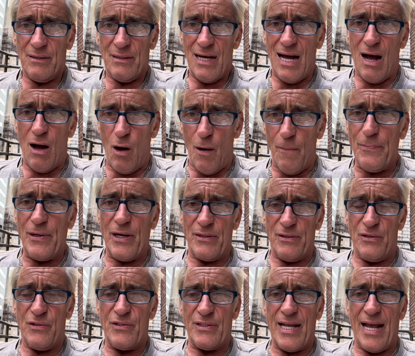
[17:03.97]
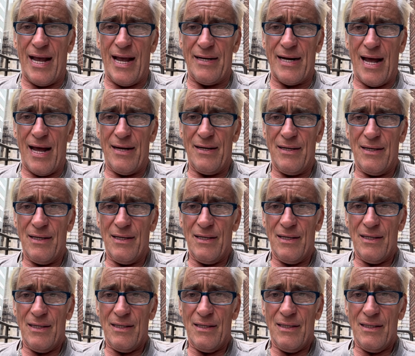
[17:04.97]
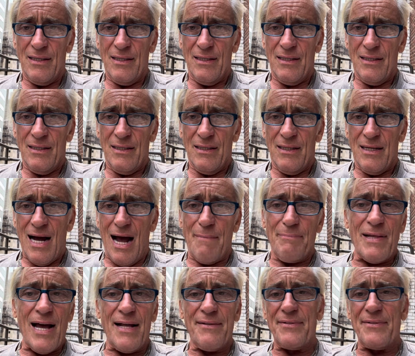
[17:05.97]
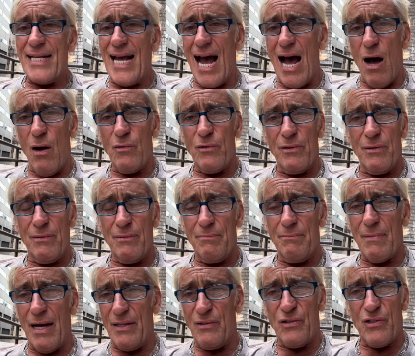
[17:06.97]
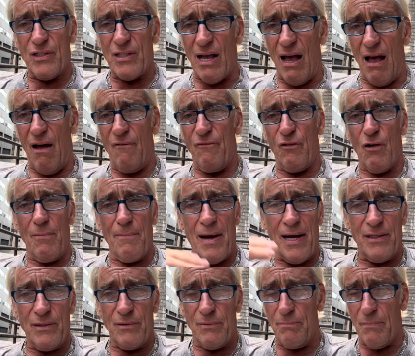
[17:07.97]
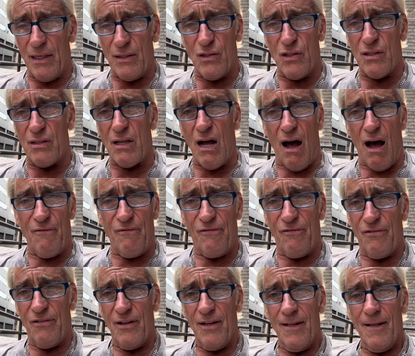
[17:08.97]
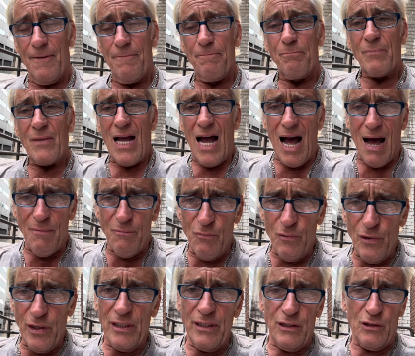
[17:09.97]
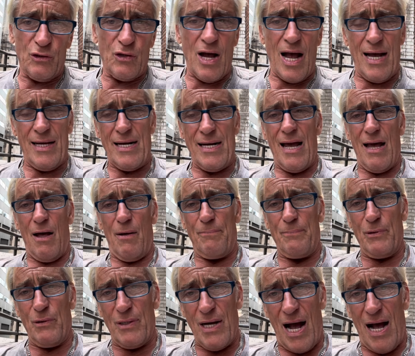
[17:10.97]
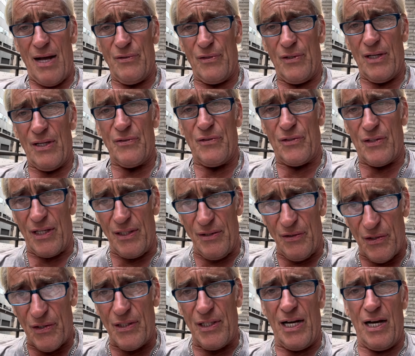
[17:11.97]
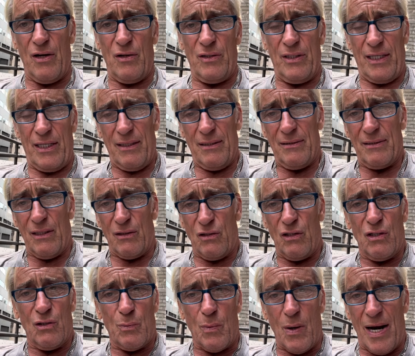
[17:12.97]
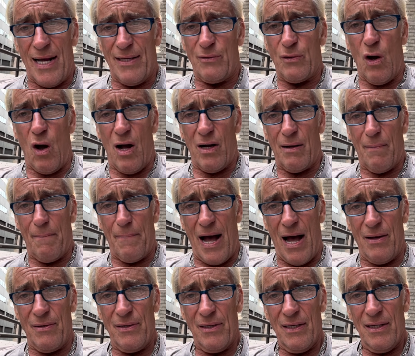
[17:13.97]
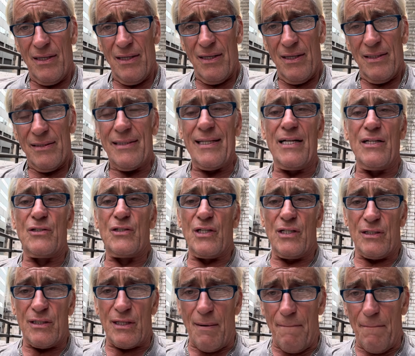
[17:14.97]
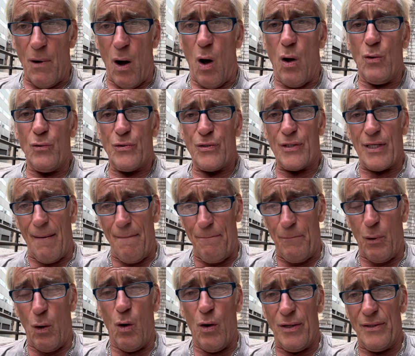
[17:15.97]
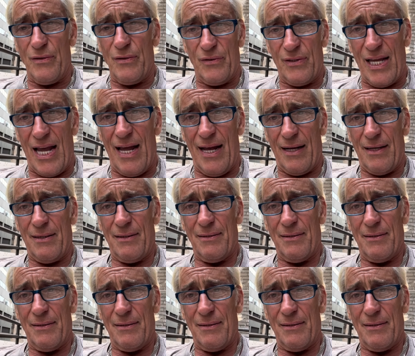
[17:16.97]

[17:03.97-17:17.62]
I hope you understand that. I'm not touting myself or my stuff. I'm really trying to help you guys here. Sincerely, this is what I talk about. This is the most important thing.